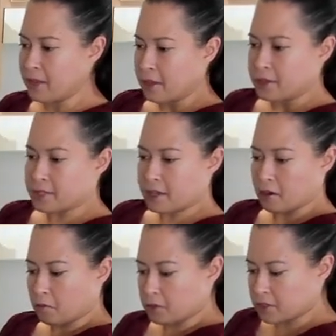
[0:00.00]
So
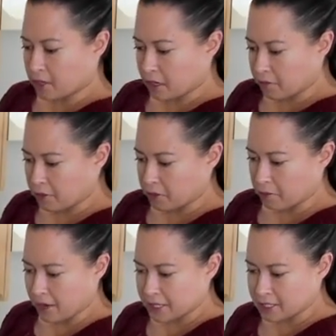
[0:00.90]
we'll start off with the
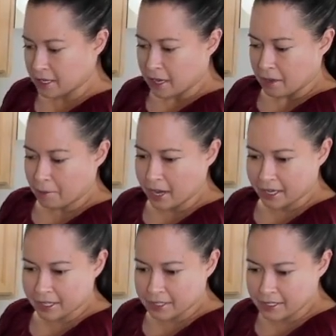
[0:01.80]
rice pockets.